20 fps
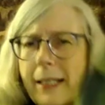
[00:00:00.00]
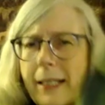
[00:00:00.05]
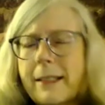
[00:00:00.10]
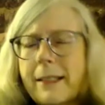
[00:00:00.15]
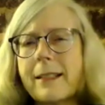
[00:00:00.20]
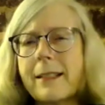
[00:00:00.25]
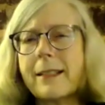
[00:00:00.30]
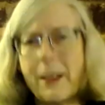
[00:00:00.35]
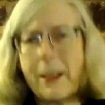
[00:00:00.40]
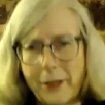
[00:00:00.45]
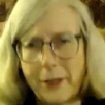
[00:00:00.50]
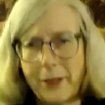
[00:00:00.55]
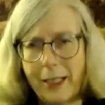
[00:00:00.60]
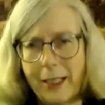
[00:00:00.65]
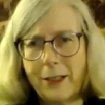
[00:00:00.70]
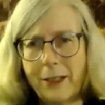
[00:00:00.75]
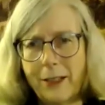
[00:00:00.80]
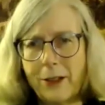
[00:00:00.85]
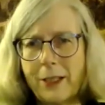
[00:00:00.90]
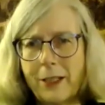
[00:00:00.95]
the 17
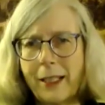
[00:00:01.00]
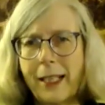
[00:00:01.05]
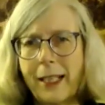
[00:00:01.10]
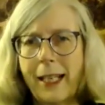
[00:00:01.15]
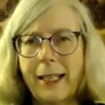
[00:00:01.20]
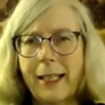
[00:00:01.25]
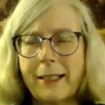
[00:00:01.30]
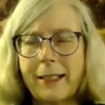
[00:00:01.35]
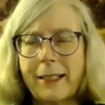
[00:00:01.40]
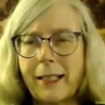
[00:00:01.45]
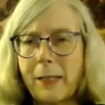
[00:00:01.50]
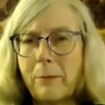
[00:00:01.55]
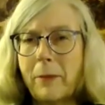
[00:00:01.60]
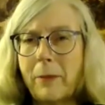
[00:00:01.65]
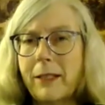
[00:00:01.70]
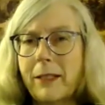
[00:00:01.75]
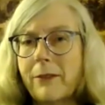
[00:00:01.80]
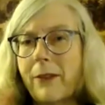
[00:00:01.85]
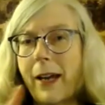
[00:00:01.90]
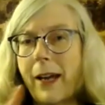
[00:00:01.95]
year cicadas, can be
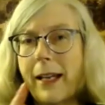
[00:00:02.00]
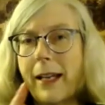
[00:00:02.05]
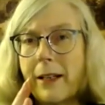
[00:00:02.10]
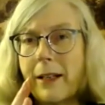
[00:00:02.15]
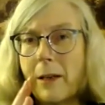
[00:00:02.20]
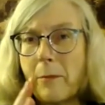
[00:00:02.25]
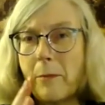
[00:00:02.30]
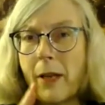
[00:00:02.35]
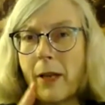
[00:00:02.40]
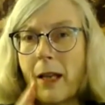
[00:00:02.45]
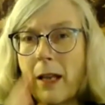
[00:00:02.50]
divided up